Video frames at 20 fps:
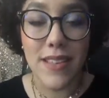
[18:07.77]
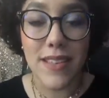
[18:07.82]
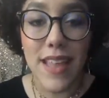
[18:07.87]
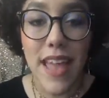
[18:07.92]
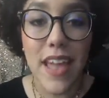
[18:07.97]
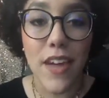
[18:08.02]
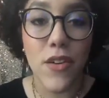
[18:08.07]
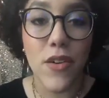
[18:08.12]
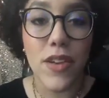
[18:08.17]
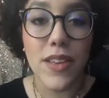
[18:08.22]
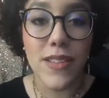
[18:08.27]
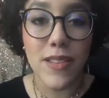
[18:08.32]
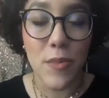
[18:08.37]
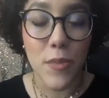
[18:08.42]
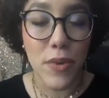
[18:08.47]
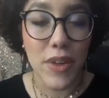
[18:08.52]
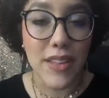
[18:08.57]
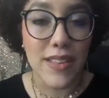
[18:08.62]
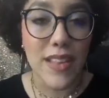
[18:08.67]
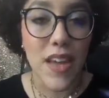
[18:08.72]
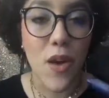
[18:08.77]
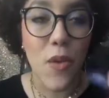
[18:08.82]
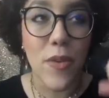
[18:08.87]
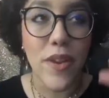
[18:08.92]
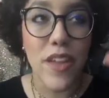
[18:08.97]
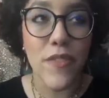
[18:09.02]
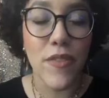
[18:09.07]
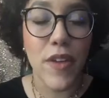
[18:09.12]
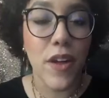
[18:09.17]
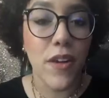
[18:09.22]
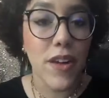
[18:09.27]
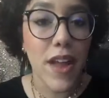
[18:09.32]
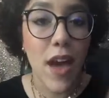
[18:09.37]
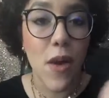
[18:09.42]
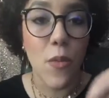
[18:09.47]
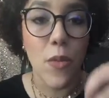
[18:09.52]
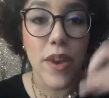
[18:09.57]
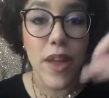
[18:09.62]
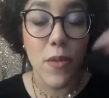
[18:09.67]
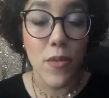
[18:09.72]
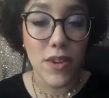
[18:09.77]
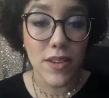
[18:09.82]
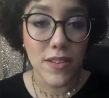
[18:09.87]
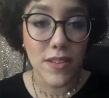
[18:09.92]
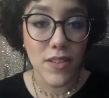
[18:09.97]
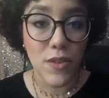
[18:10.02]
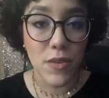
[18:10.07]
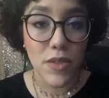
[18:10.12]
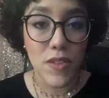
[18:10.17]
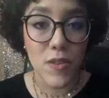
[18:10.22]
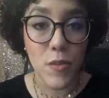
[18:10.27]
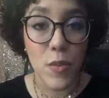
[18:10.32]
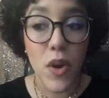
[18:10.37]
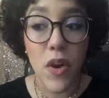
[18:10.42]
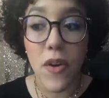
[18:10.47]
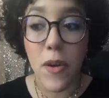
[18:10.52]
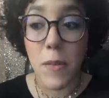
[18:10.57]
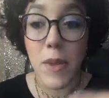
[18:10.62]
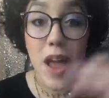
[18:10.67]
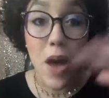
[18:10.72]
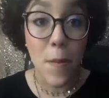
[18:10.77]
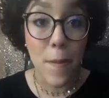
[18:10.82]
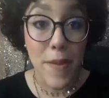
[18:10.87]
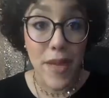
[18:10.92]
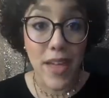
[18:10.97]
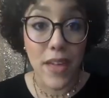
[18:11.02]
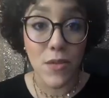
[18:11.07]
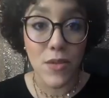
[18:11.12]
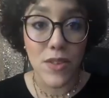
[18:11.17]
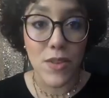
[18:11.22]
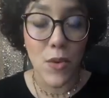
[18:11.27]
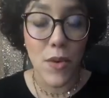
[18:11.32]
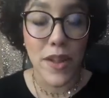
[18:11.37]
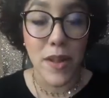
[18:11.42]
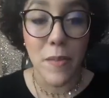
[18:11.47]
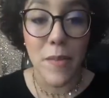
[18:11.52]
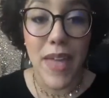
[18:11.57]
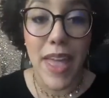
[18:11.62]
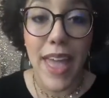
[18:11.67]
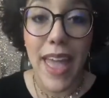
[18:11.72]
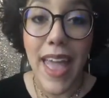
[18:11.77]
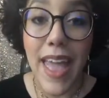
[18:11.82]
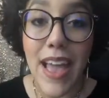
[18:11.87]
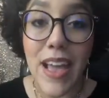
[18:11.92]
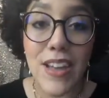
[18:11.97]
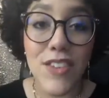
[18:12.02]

because I increased the pre-sale when I figured out what I wanted to do with this program and how big it was going to be.